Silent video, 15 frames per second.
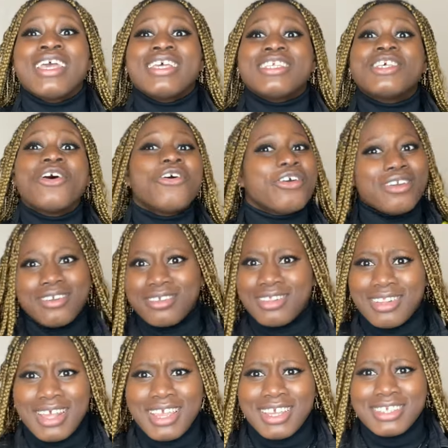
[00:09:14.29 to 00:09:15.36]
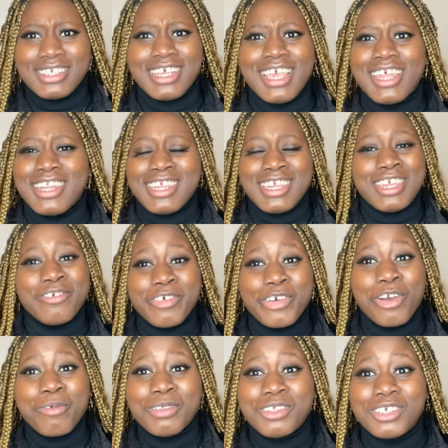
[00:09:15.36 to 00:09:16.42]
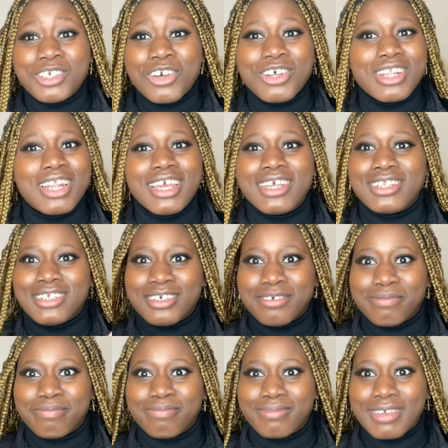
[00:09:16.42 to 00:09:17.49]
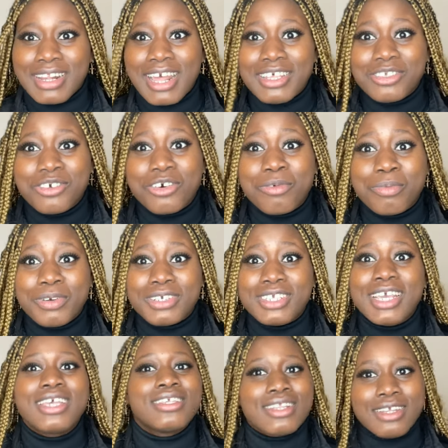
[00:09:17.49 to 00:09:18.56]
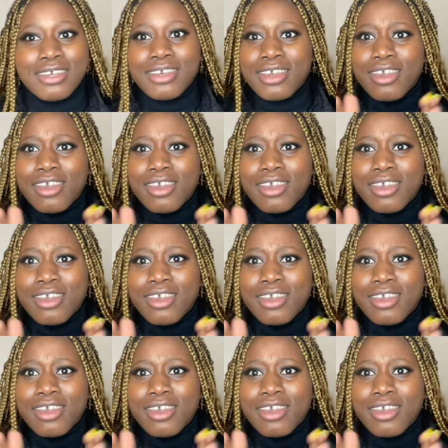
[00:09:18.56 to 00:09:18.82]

so like i said if you're coming to scotland glasgow precisely